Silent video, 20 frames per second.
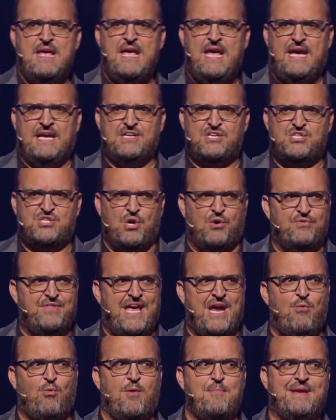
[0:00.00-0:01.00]
And so
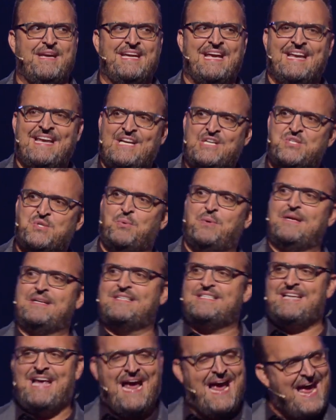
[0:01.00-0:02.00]
they were beginning to
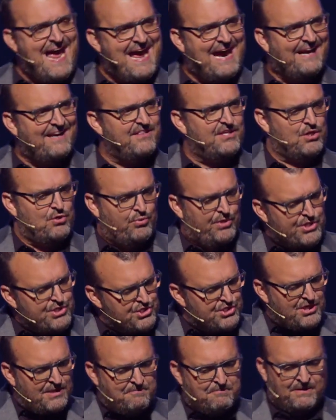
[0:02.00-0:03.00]
attack the
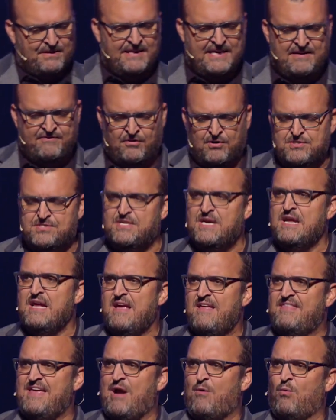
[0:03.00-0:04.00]
Christian believers
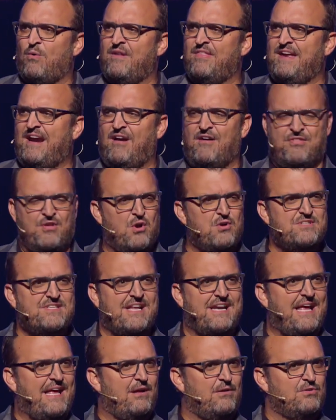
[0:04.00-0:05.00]
that were there, those
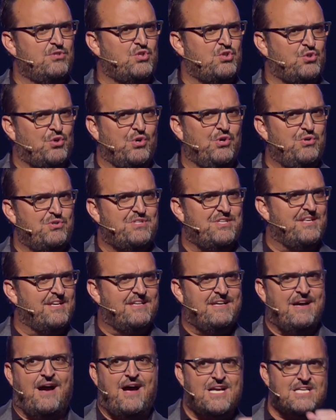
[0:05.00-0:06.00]
that held true to the
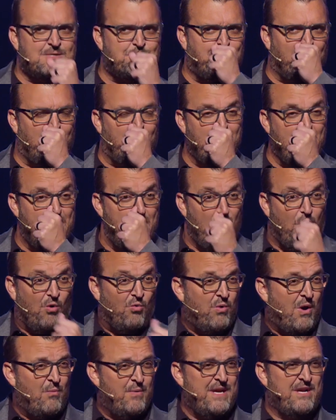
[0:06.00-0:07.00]
gospel or
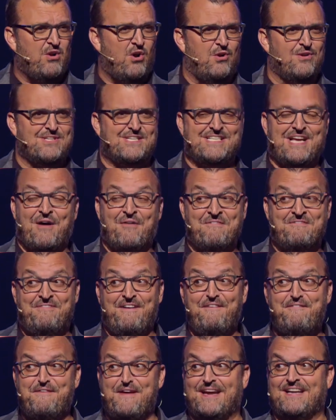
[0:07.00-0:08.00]
what we call
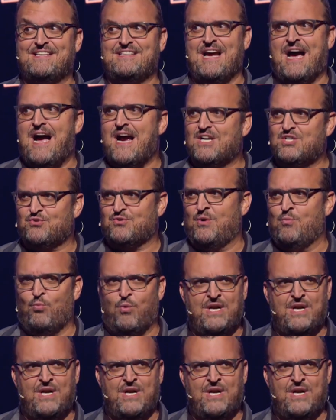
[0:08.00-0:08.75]
salvific doctrine.